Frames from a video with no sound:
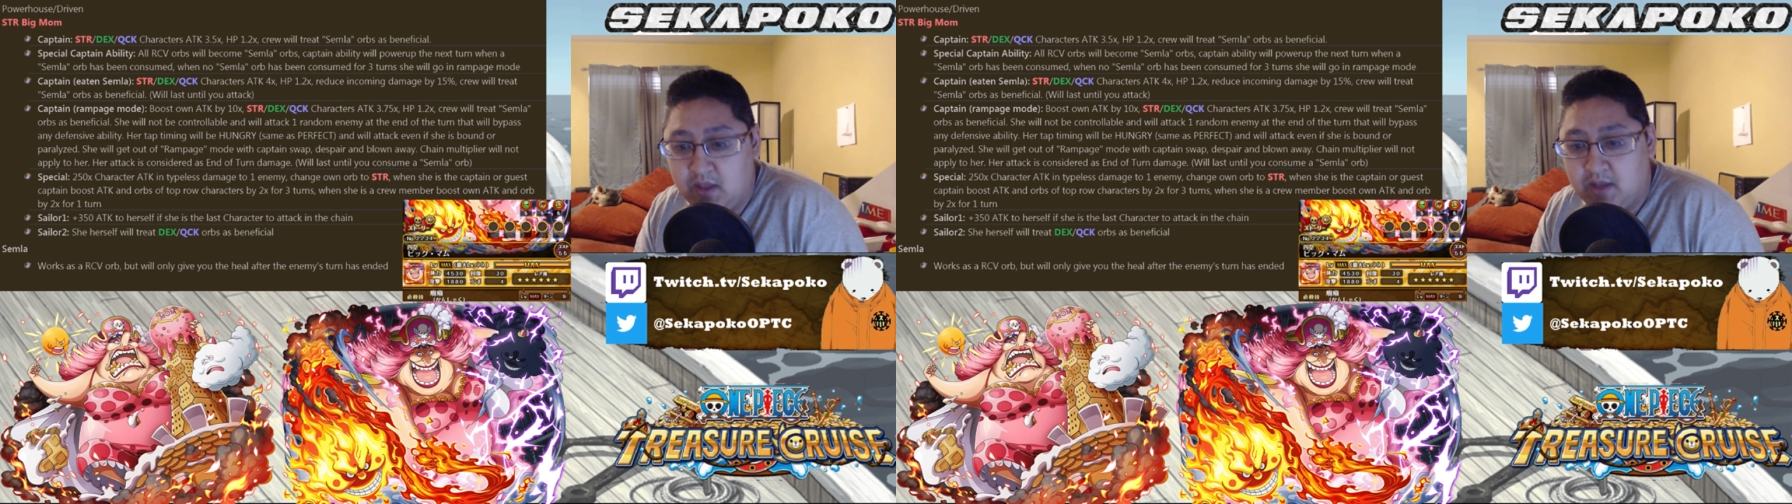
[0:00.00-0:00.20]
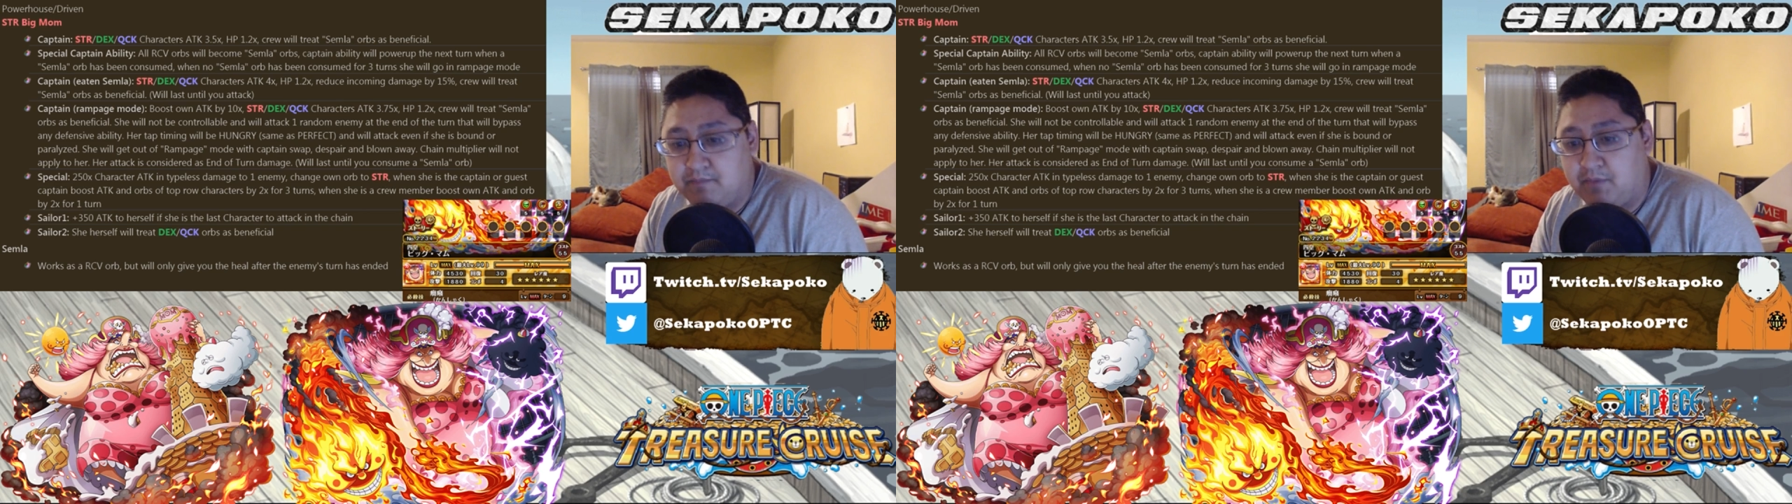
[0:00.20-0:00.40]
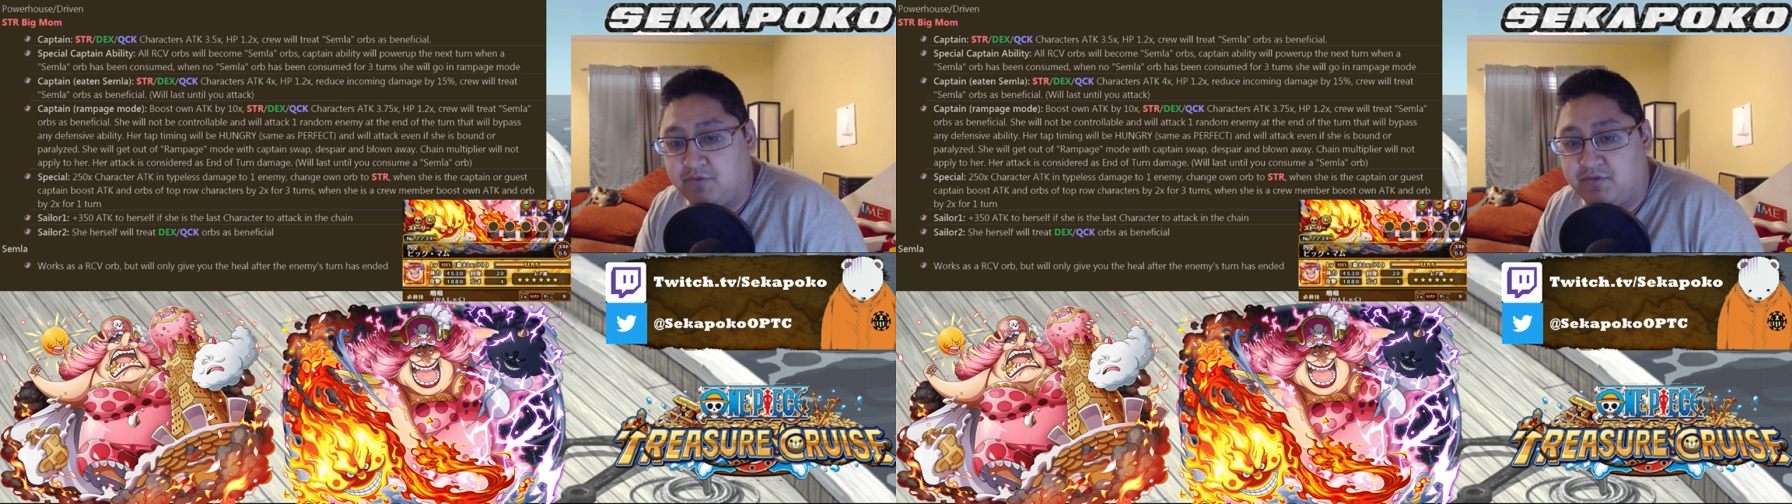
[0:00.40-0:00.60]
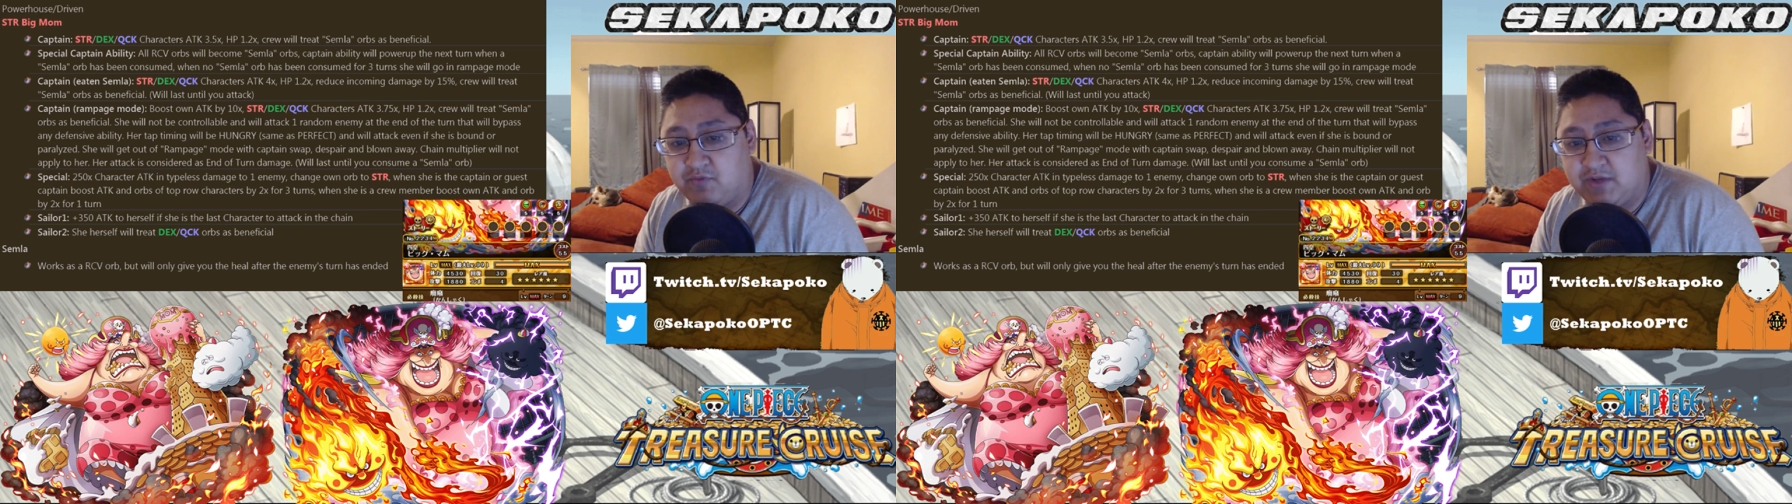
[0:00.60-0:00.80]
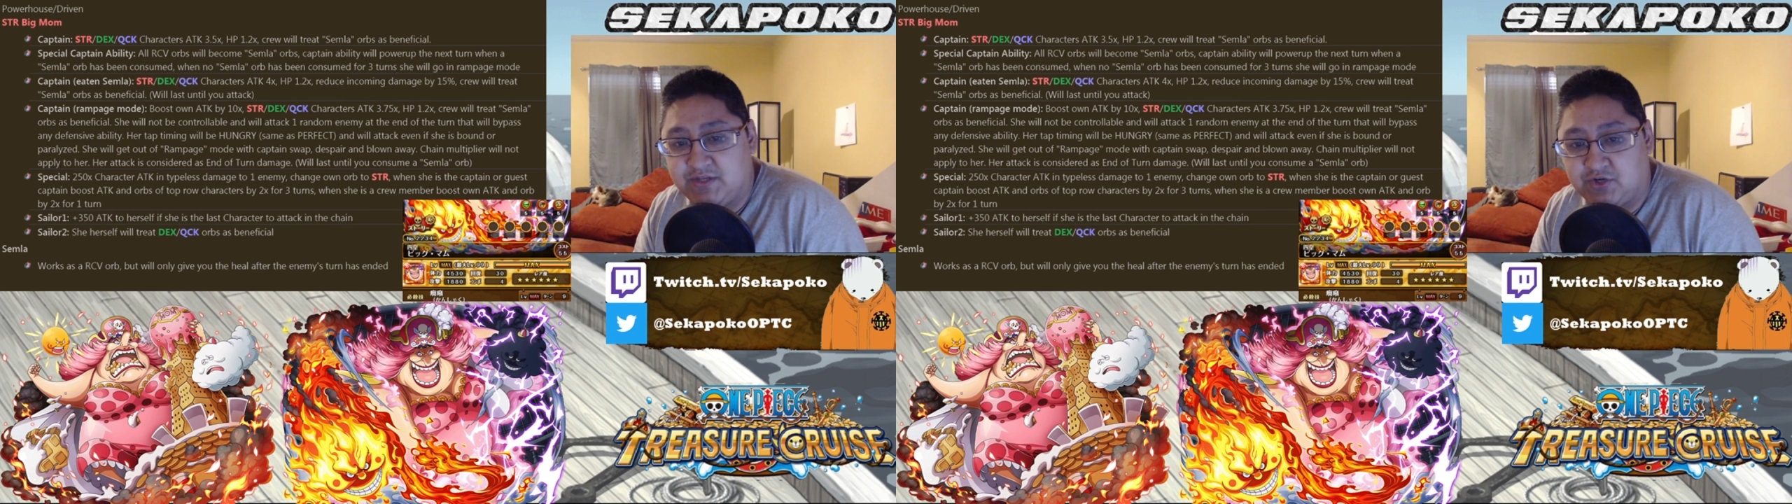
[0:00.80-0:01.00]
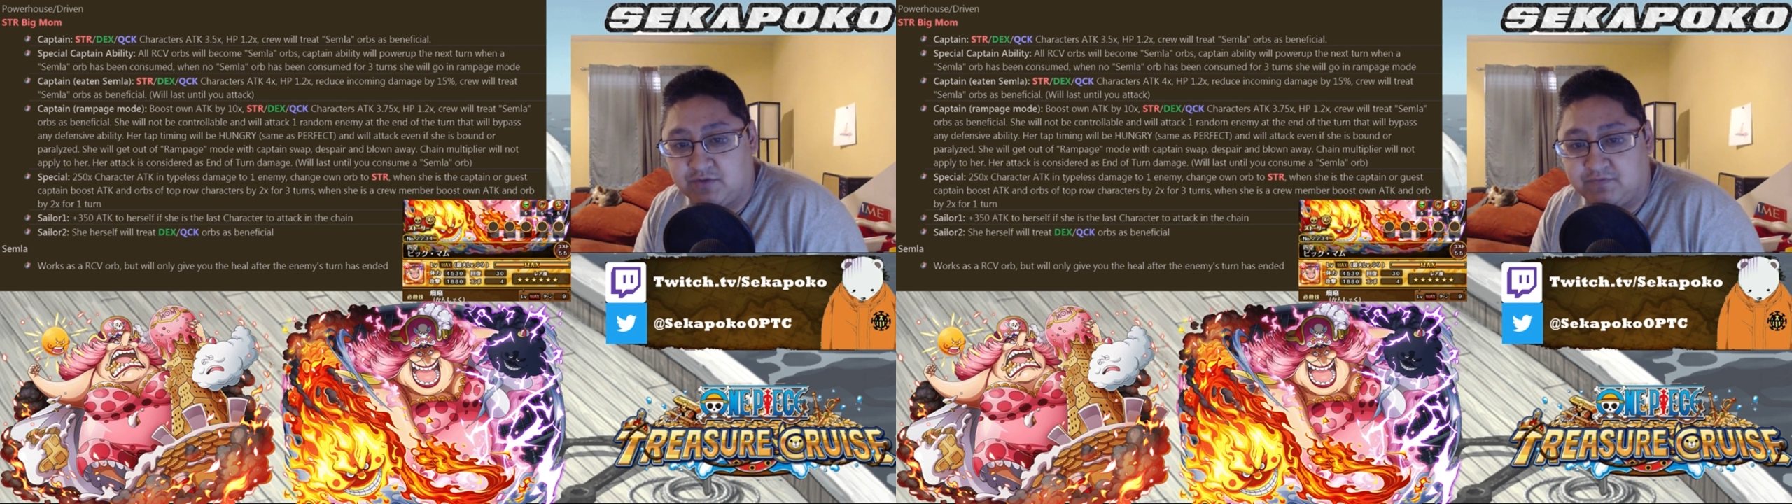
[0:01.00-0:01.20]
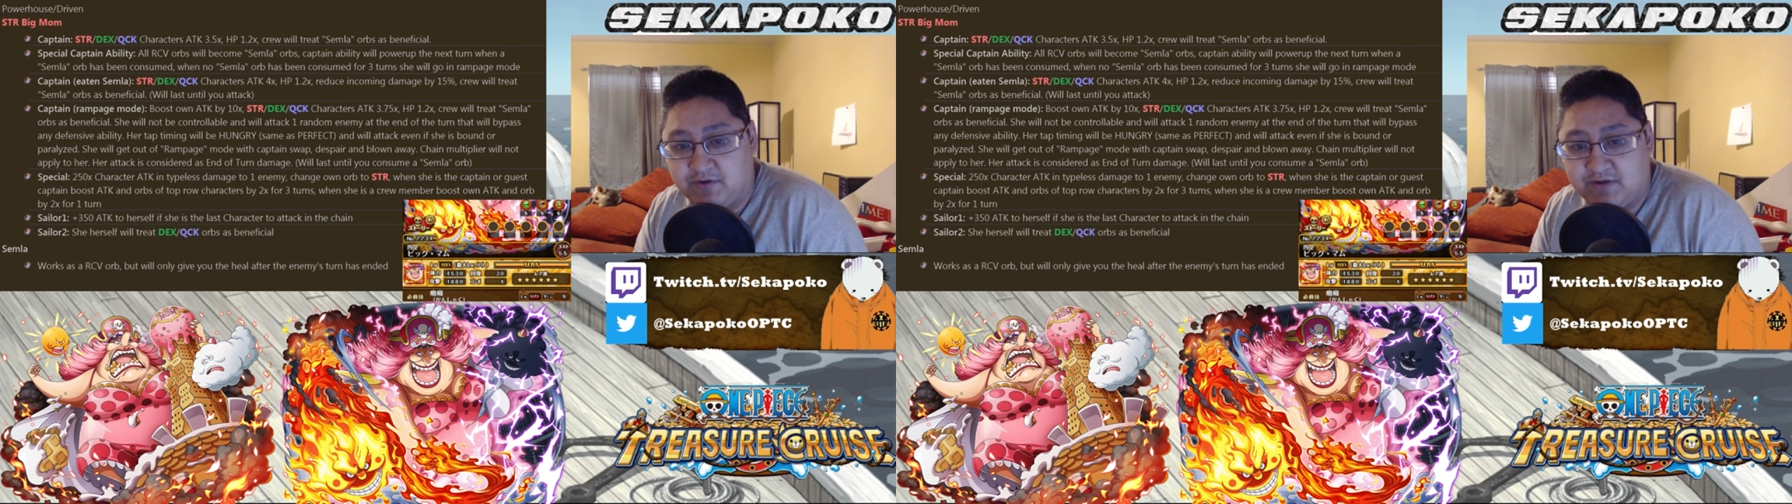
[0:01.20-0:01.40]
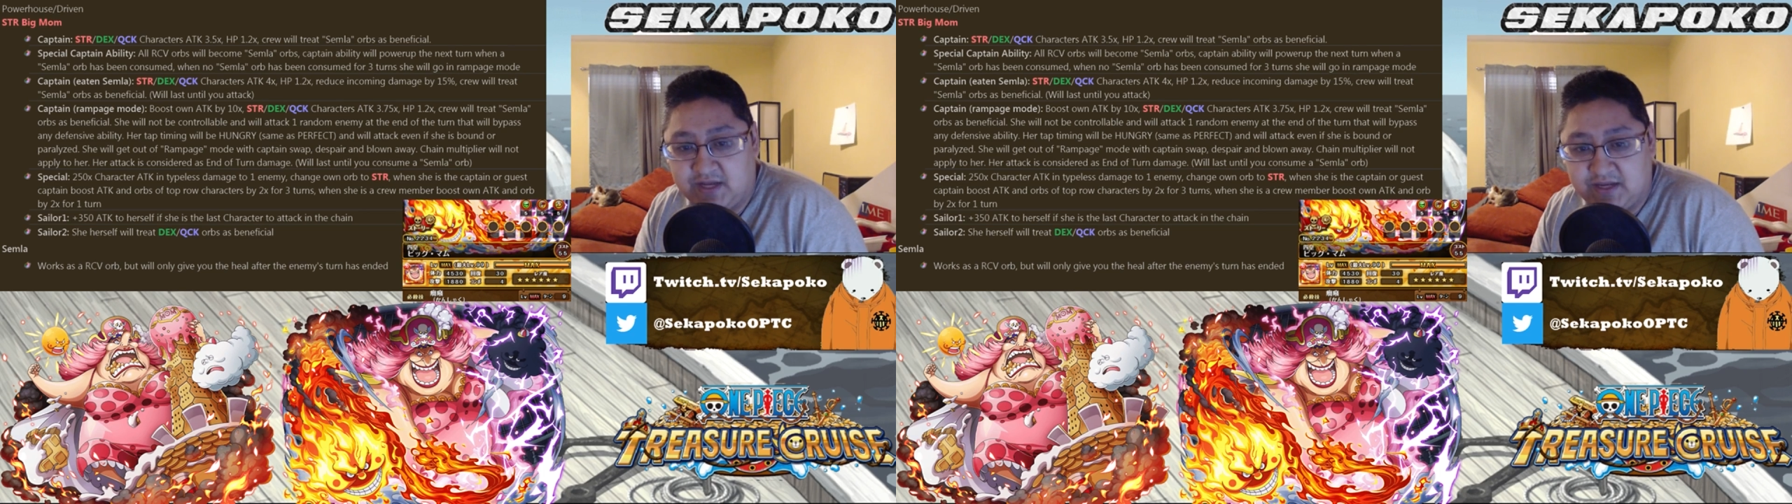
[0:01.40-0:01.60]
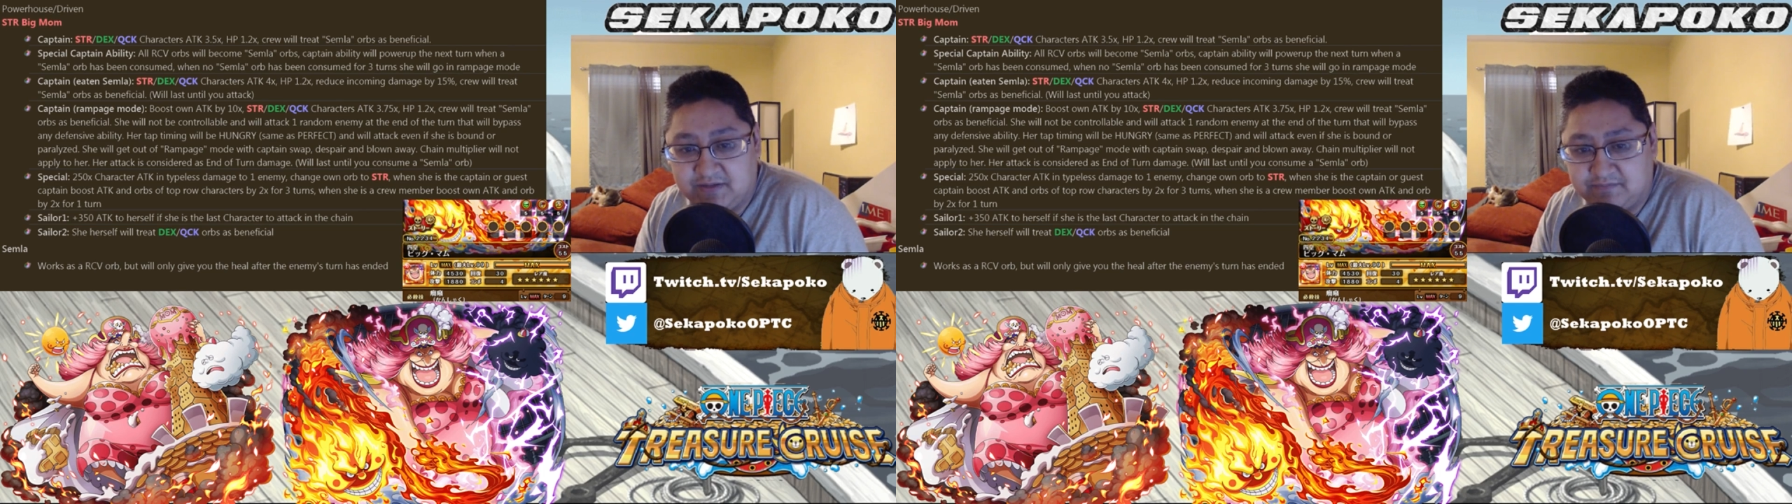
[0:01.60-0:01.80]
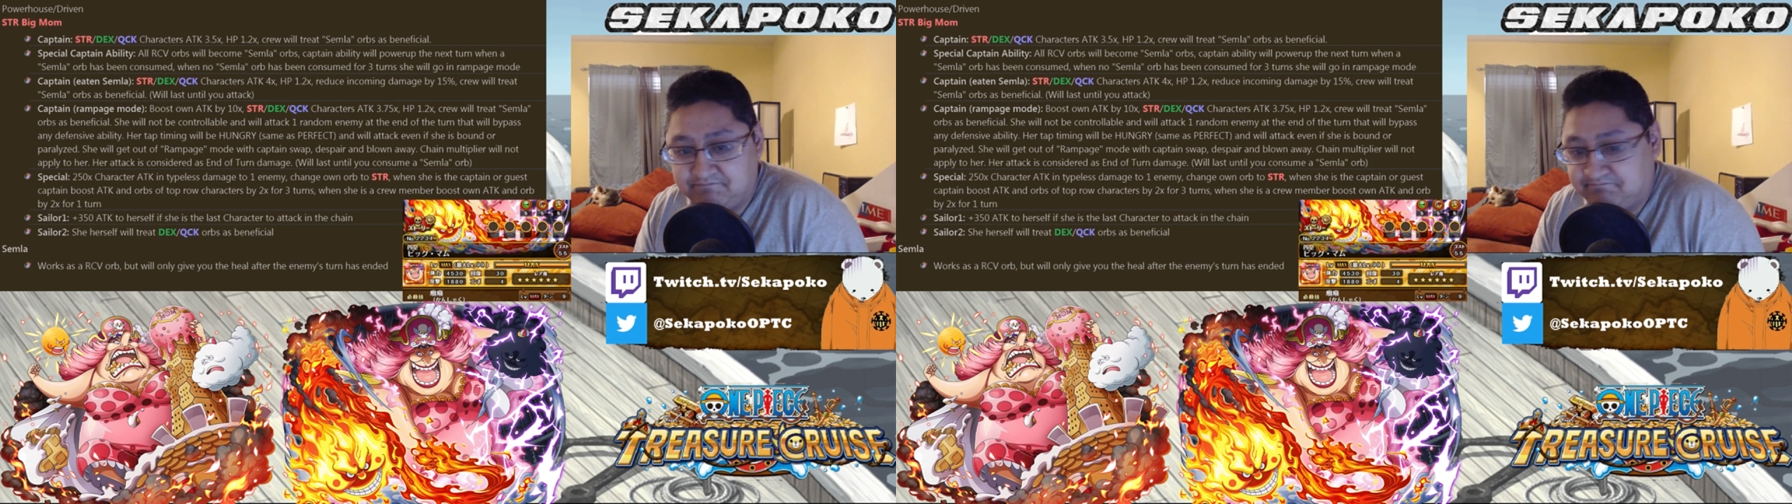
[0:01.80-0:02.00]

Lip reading: both of which are very kind of